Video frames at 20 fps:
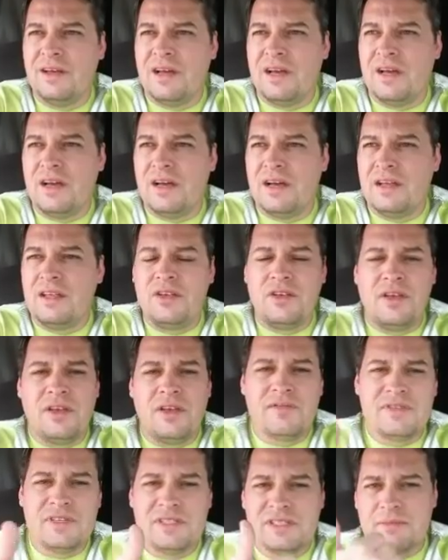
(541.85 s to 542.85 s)
Uh, you can
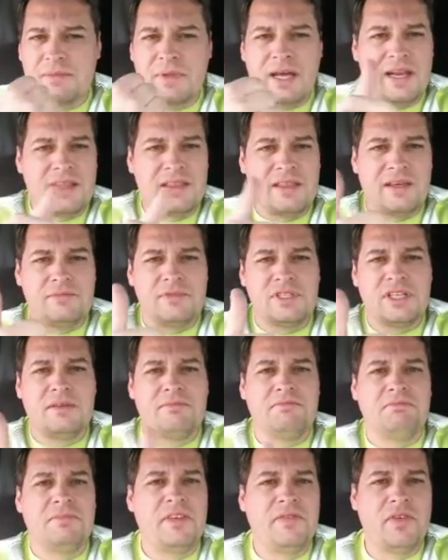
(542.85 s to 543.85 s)
give this some kind of thumbs
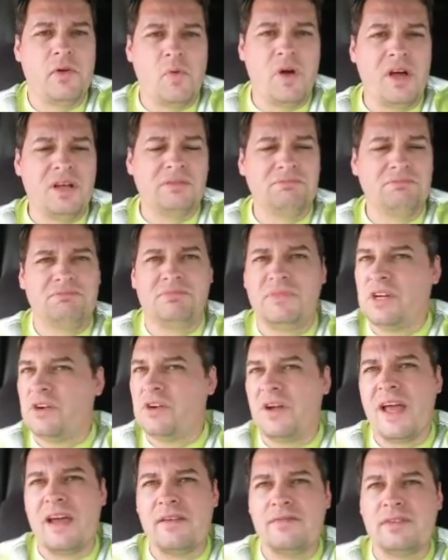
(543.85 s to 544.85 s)
up if you want. You
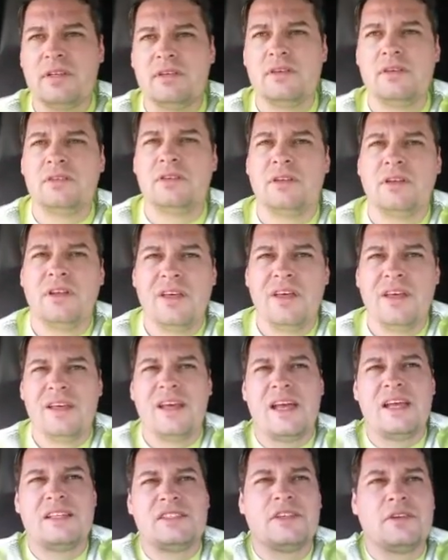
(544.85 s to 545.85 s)
don't have to.
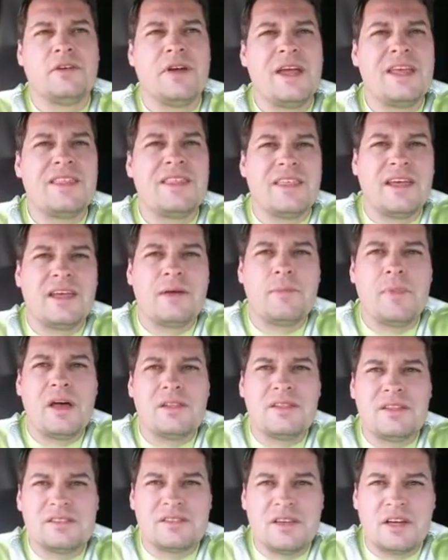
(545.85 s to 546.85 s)
That's the great thing
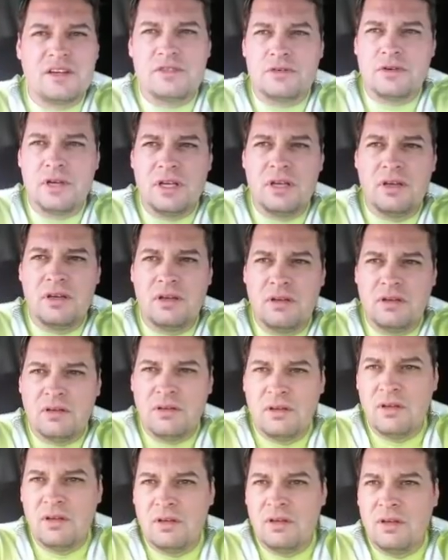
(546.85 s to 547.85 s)
about this country
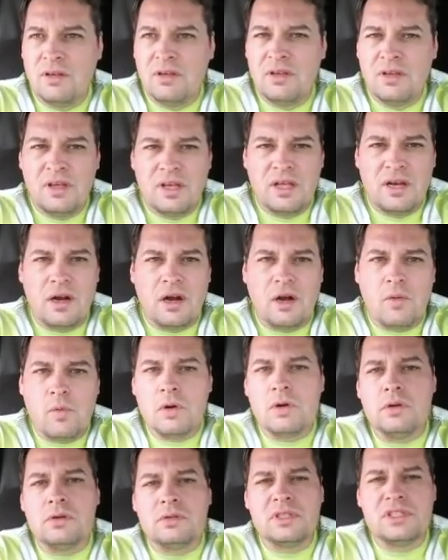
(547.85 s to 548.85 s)
and our
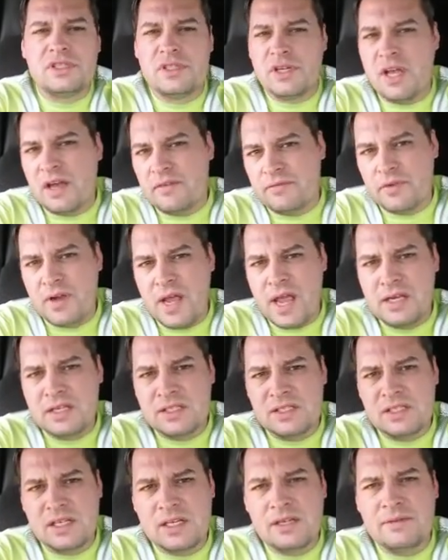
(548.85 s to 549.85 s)
world is you have free
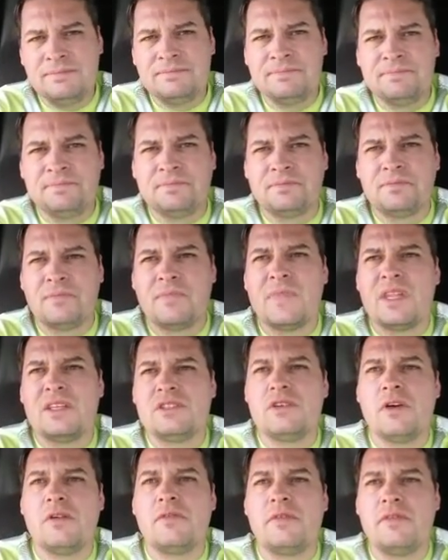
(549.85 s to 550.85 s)
agency.
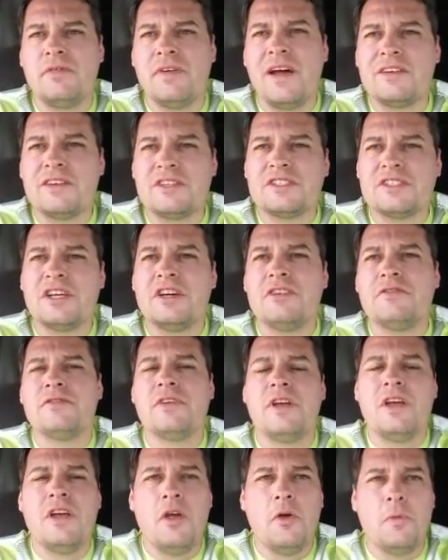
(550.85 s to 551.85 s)
So if you found
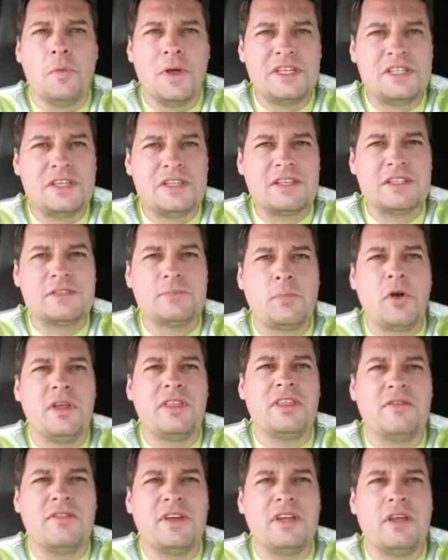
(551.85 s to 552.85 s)
yourself reaching this
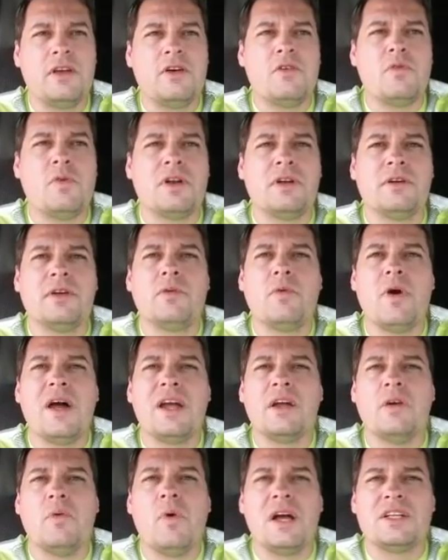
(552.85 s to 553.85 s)
point in the video wondering
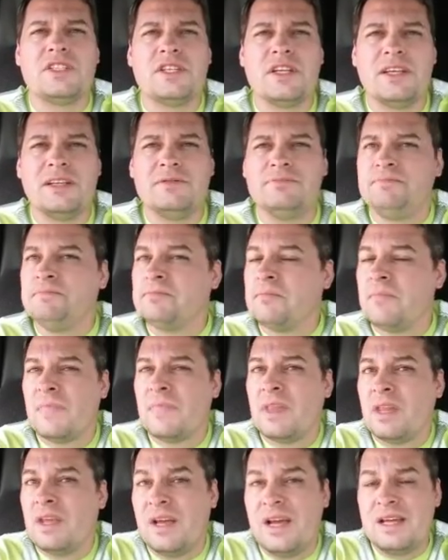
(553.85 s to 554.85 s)
why you're watching it,
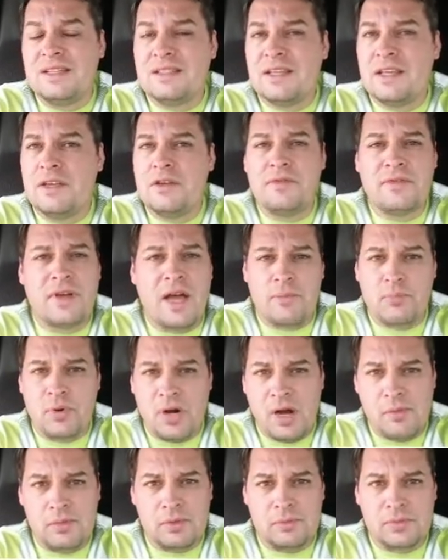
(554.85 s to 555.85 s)
I'd say you've got
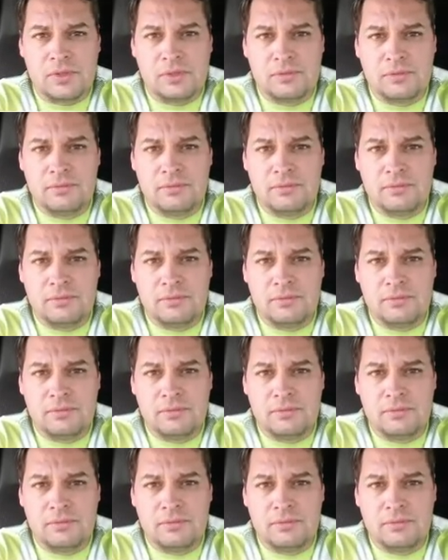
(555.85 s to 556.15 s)
problems.